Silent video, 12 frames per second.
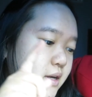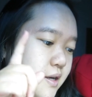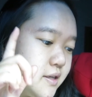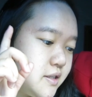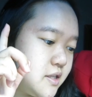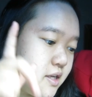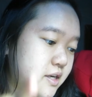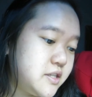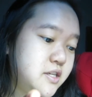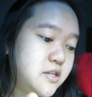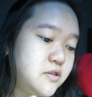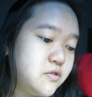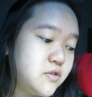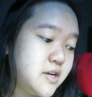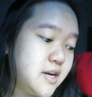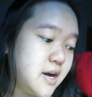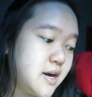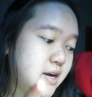It's
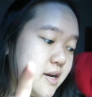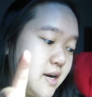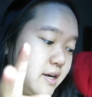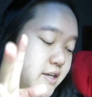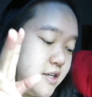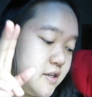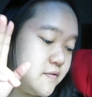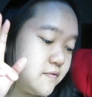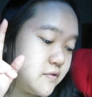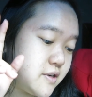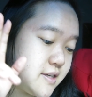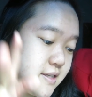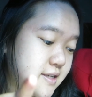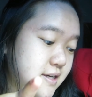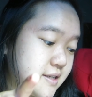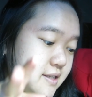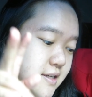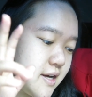1939,
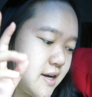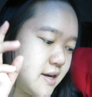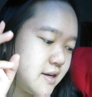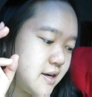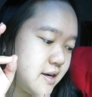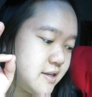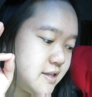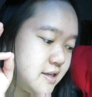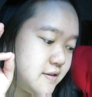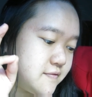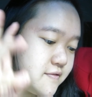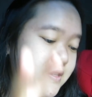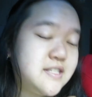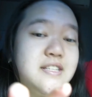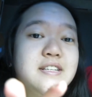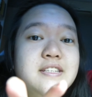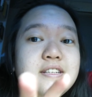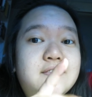1946, and
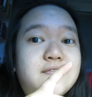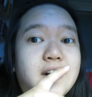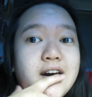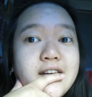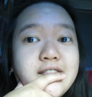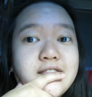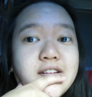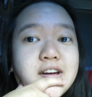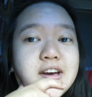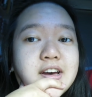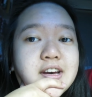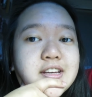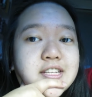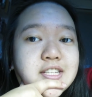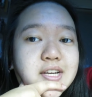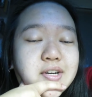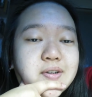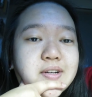1965.
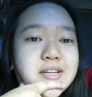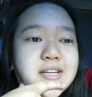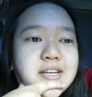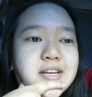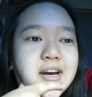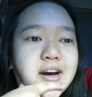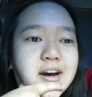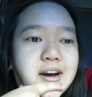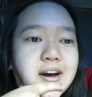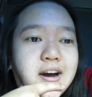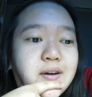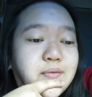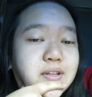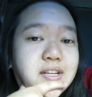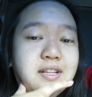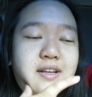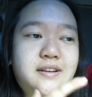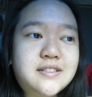So I really
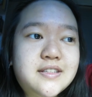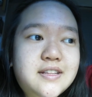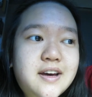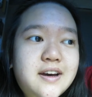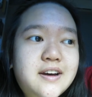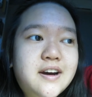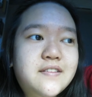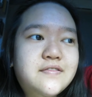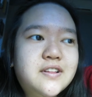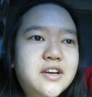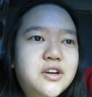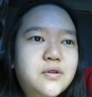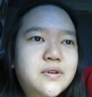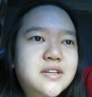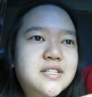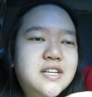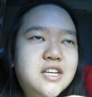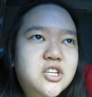liked that. I feel like going
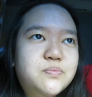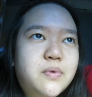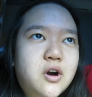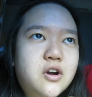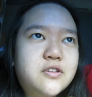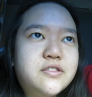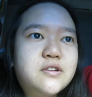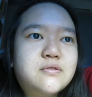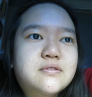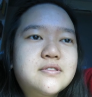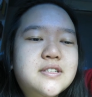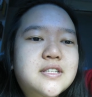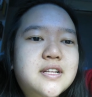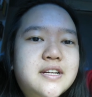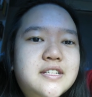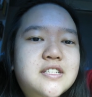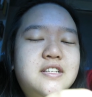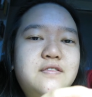into each part, there is
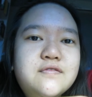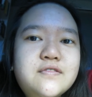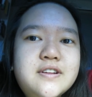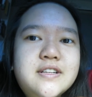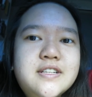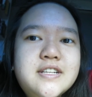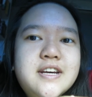like different